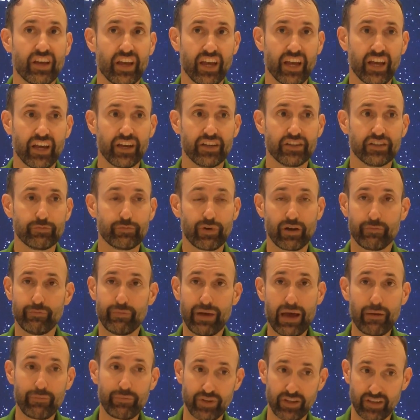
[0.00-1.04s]
And by
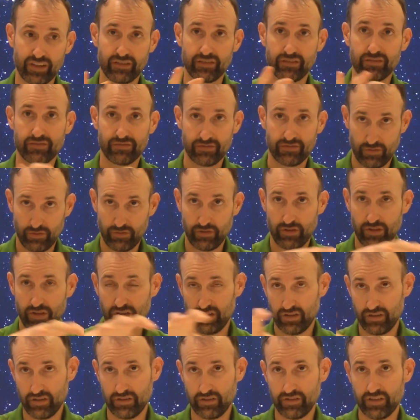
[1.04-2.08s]
mapping
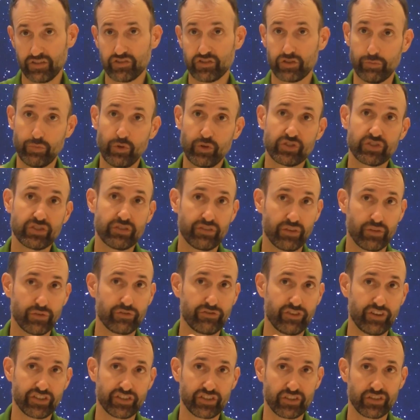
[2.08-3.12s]
the distribution of those
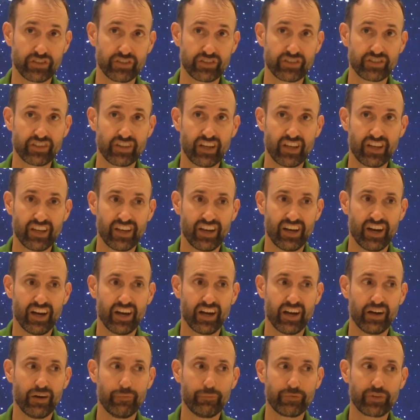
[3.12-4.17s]
features,
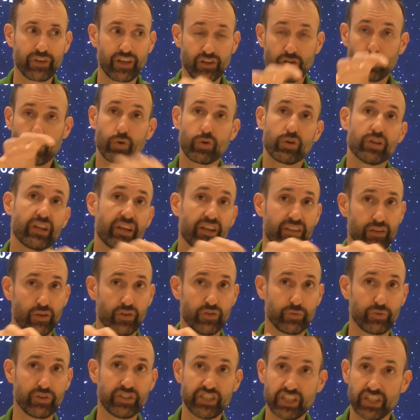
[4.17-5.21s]
can correlate
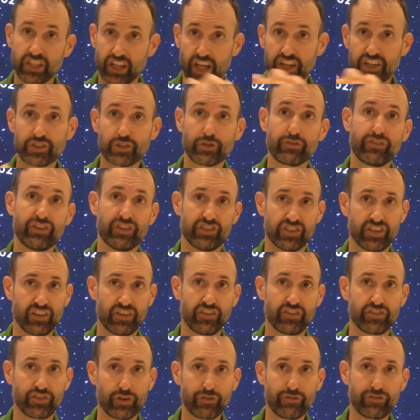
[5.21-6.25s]
those with geological features on
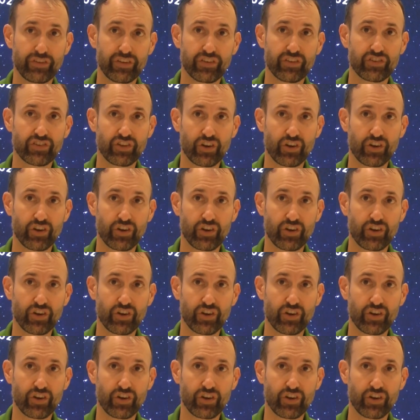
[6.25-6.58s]
the surface.